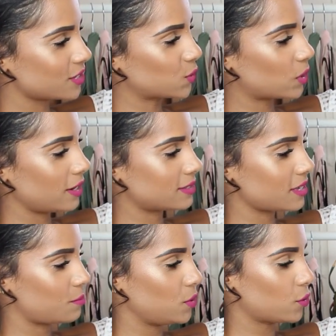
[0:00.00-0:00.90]
this one is
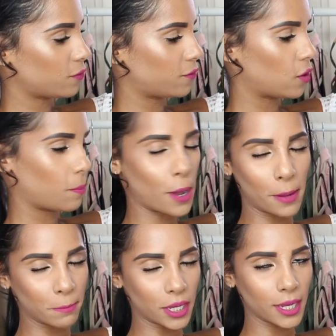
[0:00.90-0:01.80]
a beautiful
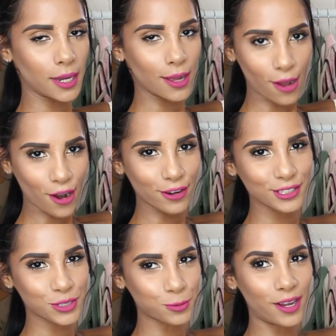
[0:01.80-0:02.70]
pumpkin
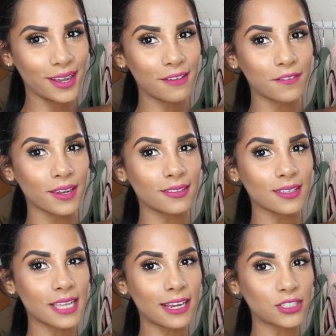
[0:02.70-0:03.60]
orange one i feel like
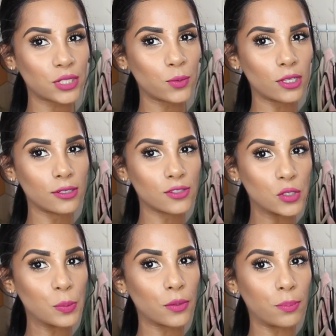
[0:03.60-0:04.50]
this actually will look
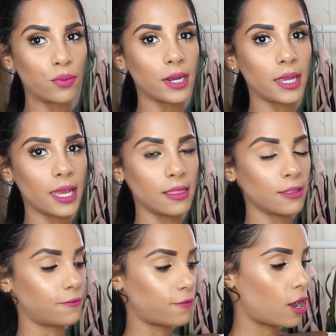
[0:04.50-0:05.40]
super pretty in
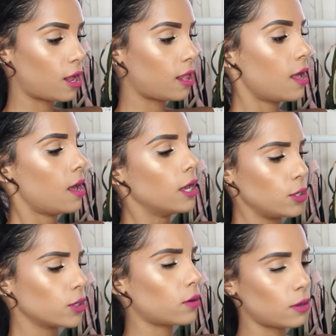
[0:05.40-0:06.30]
the fall
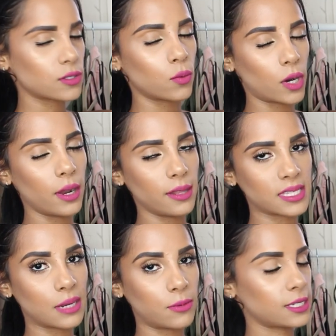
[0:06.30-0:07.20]
you could also wear it in the
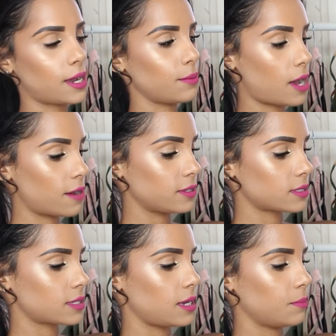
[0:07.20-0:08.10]
summertime,
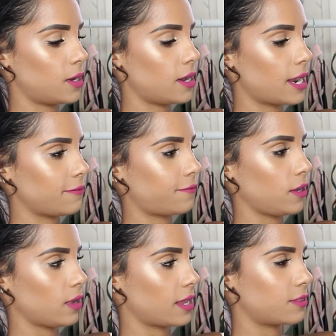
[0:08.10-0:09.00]
obviously, but I
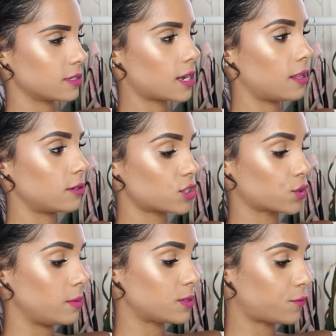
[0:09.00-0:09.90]
feel like this color
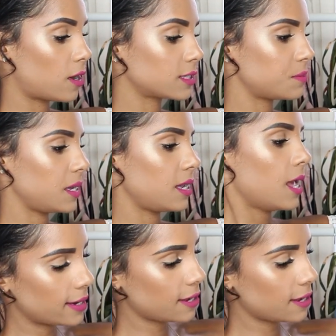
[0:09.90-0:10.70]
screams fall to me. I